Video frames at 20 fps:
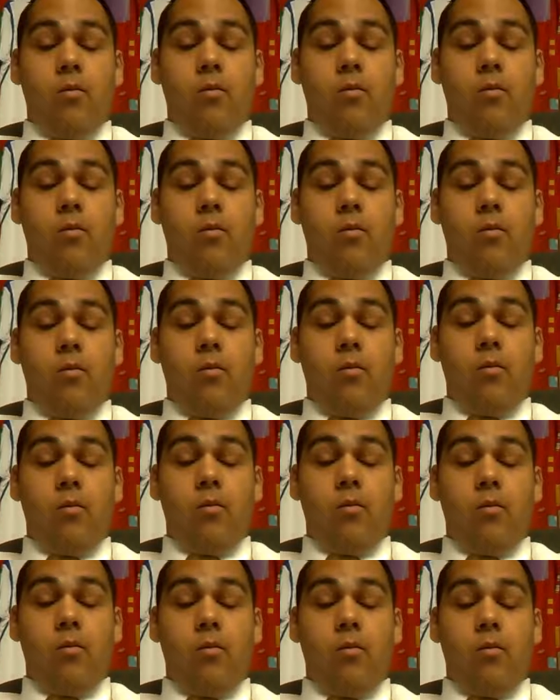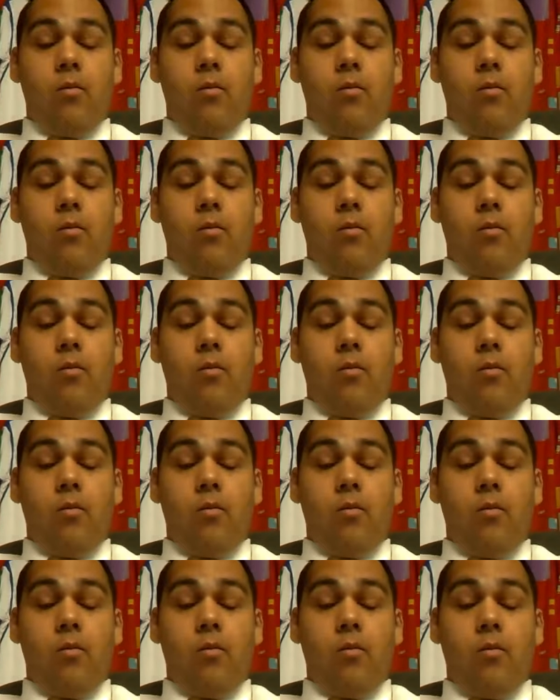Hello viewers, I'm Simon
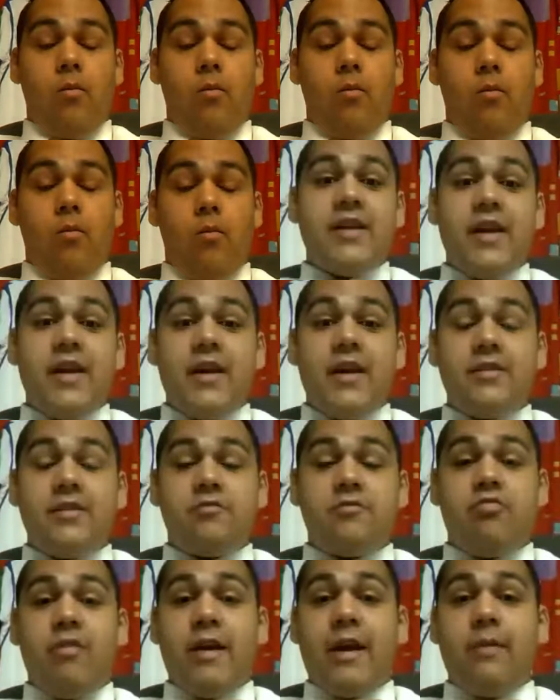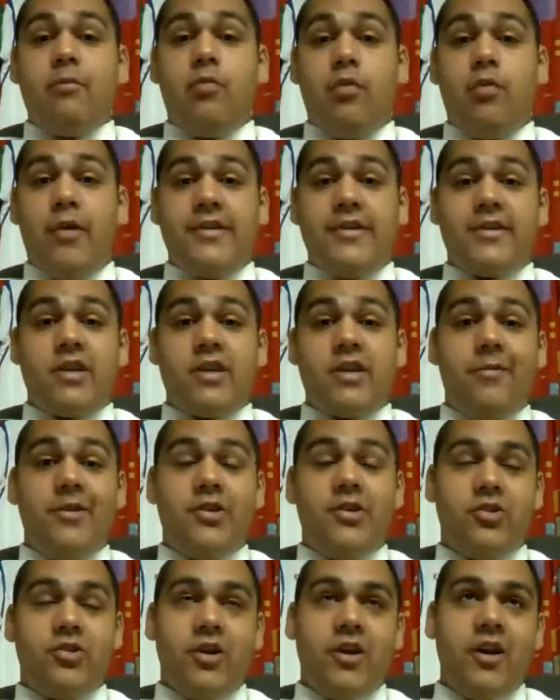Preston and this is Reggae Boyz
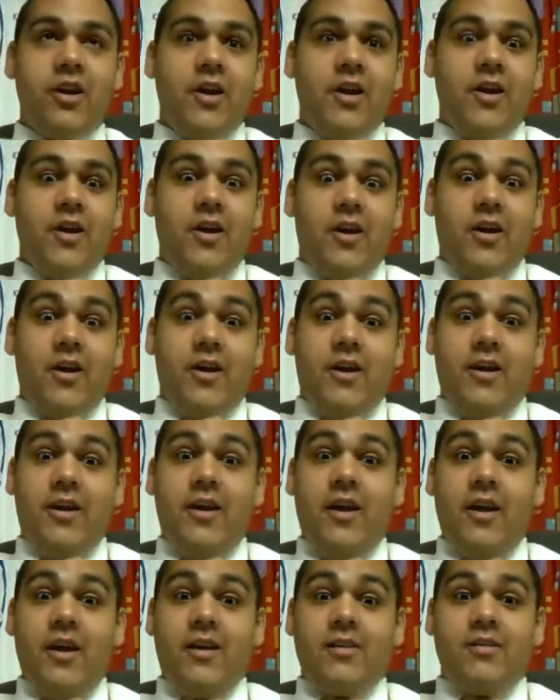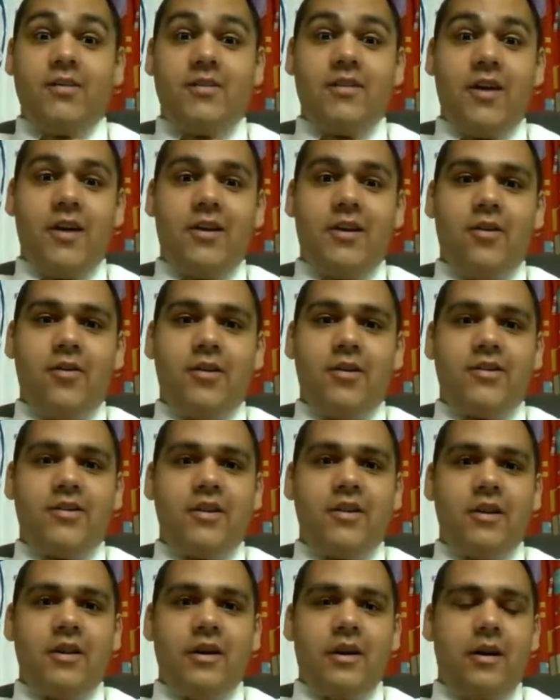commentary. Yes, I know it's
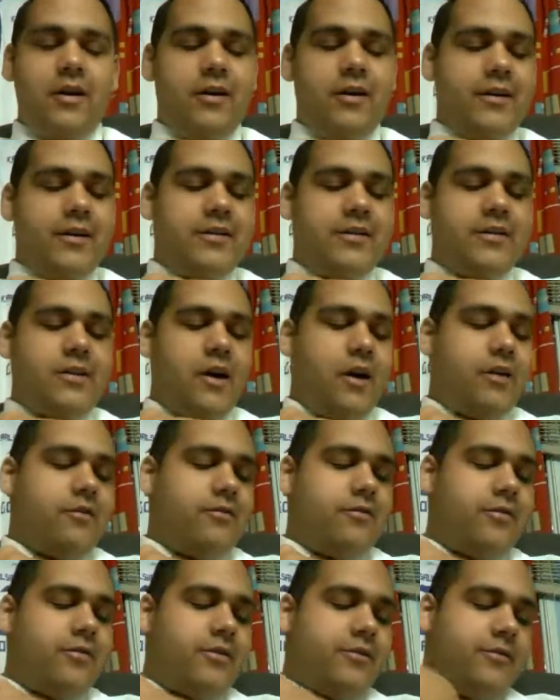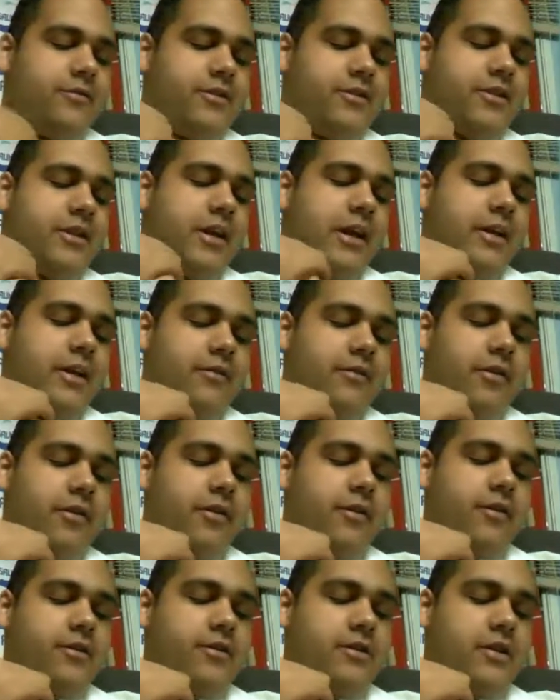an early start for today, for
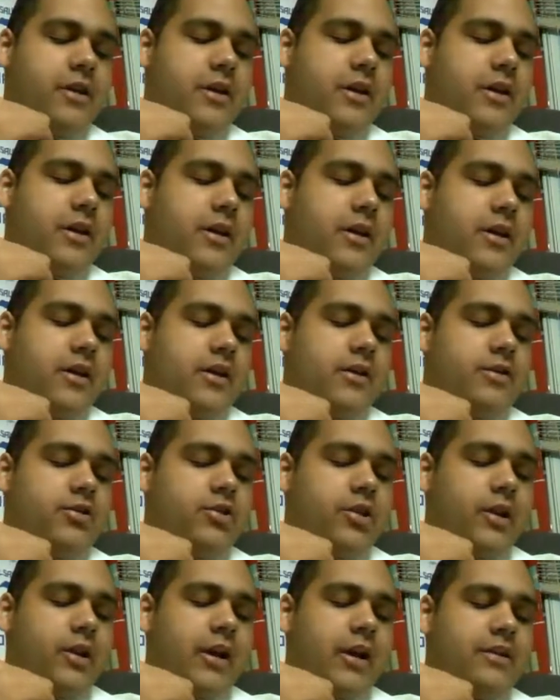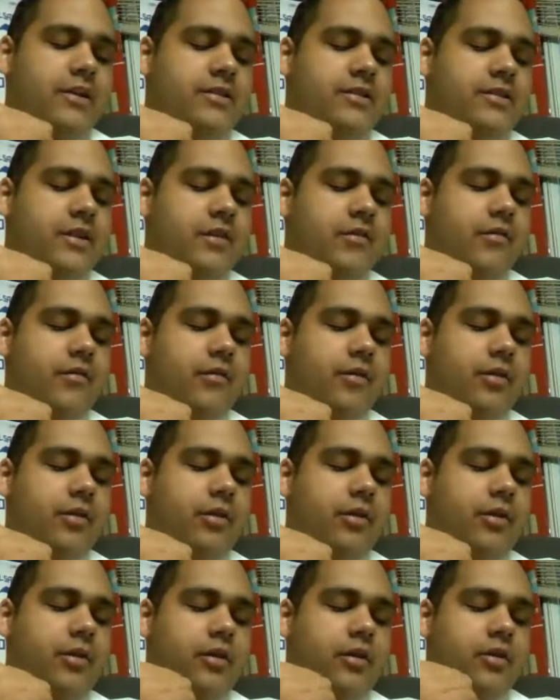Thursday, July 7th,
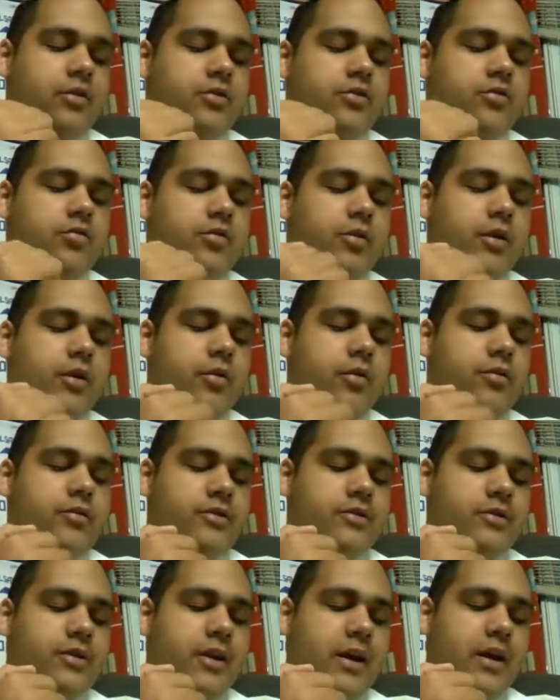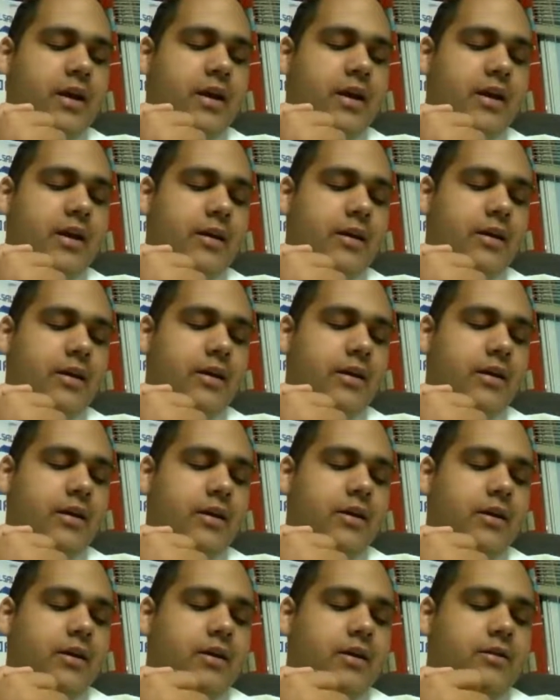
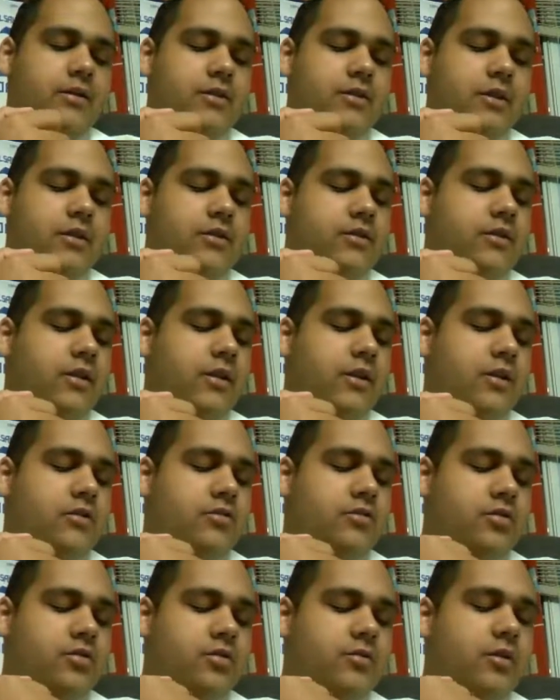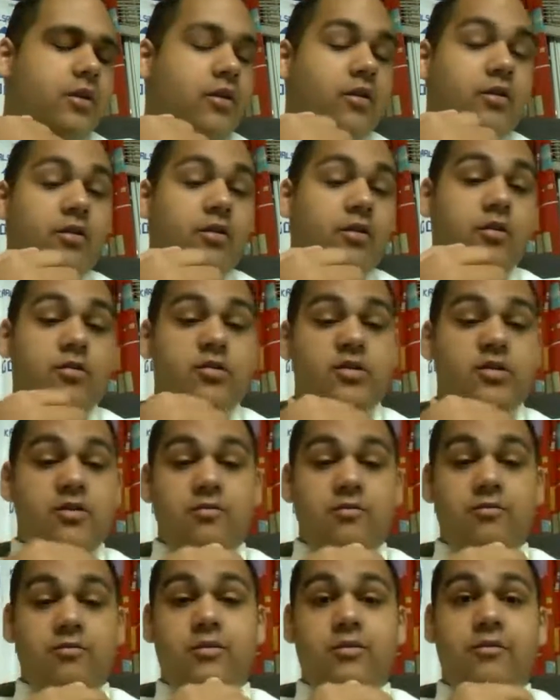2016, just about close to
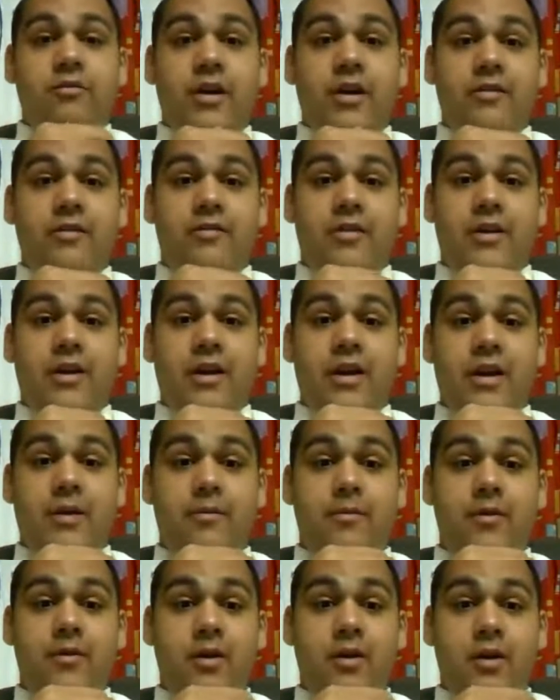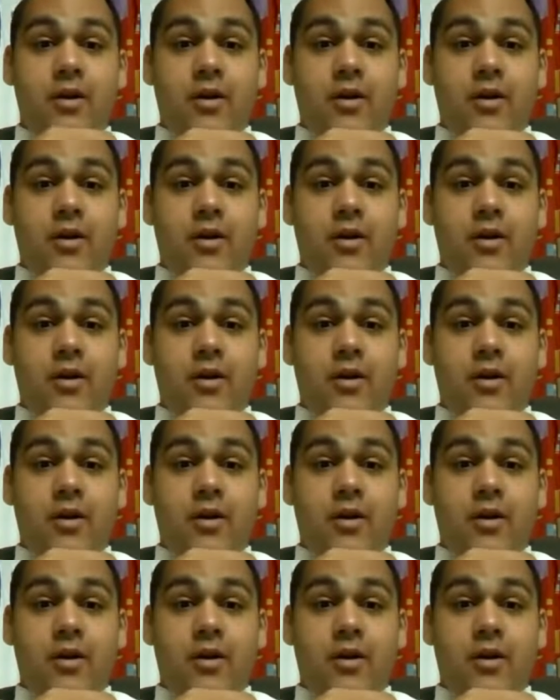5 a.m.